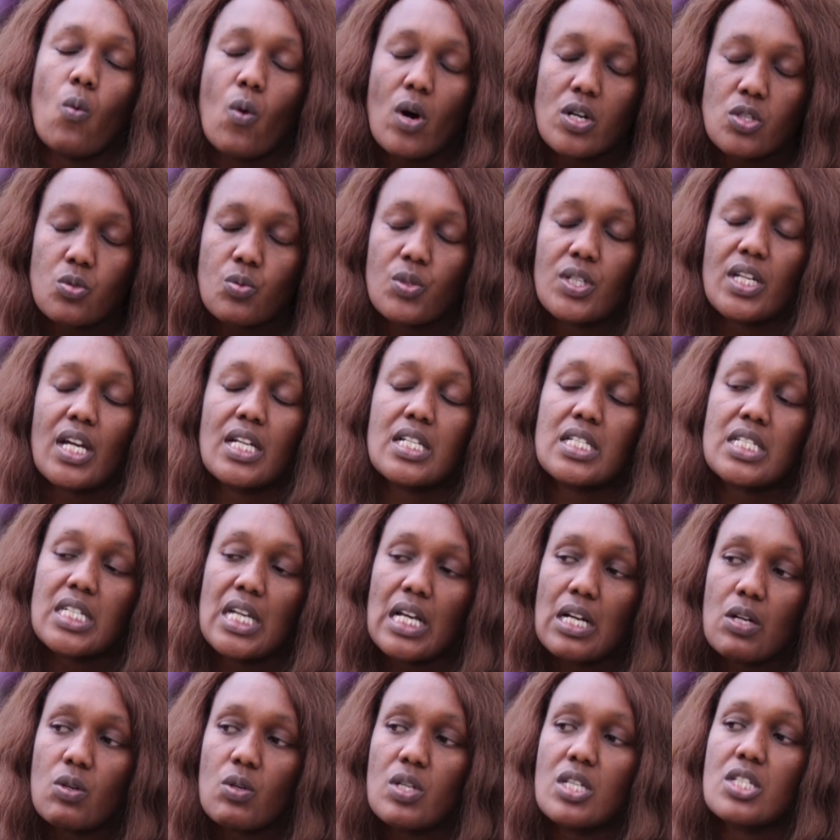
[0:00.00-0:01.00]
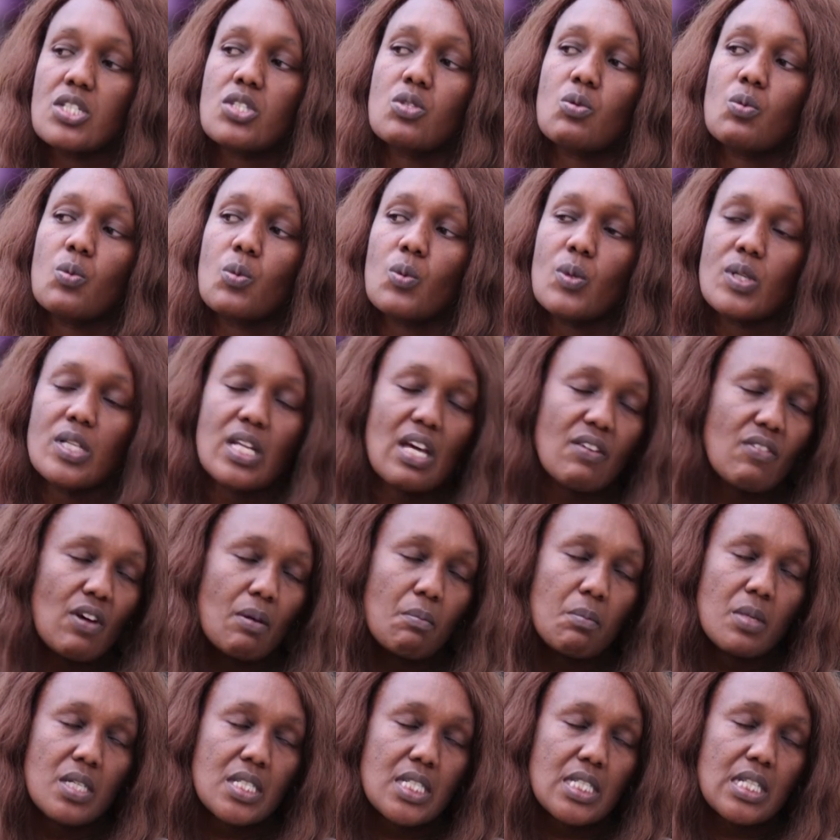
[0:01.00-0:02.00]
what we can tell you is we will never
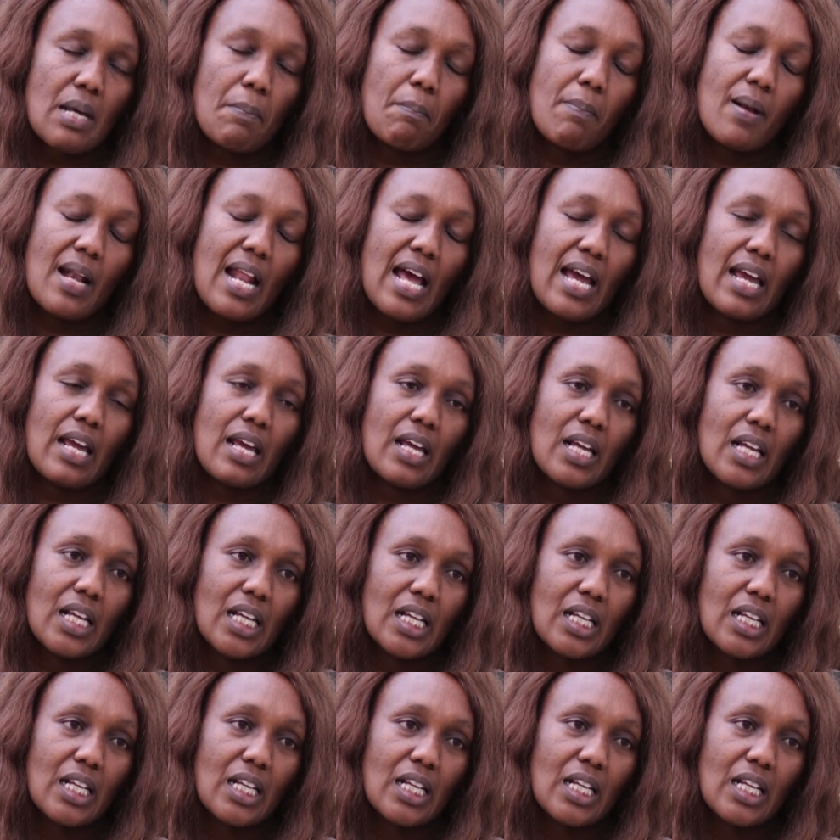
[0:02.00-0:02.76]
miss supply.